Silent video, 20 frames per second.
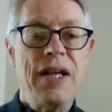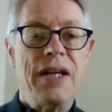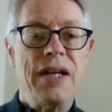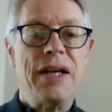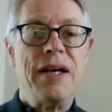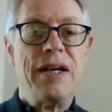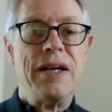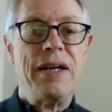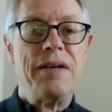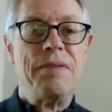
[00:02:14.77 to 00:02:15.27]

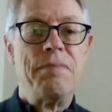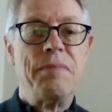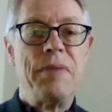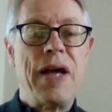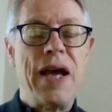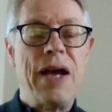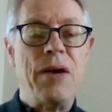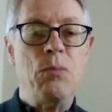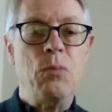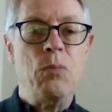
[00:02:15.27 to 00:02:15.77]

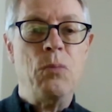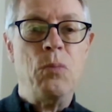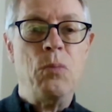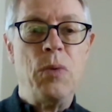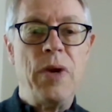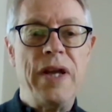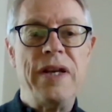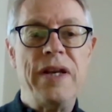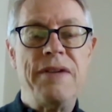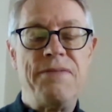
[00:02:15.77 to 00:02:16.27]
and
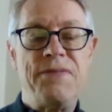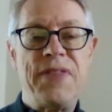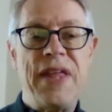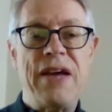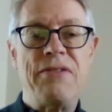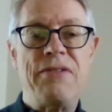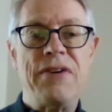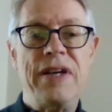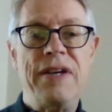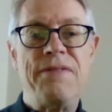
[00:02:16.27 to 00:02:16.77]

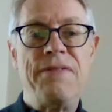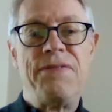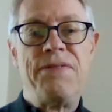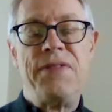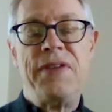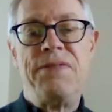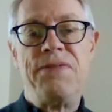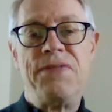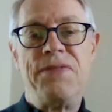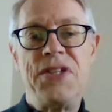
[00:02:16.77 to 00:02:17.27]
if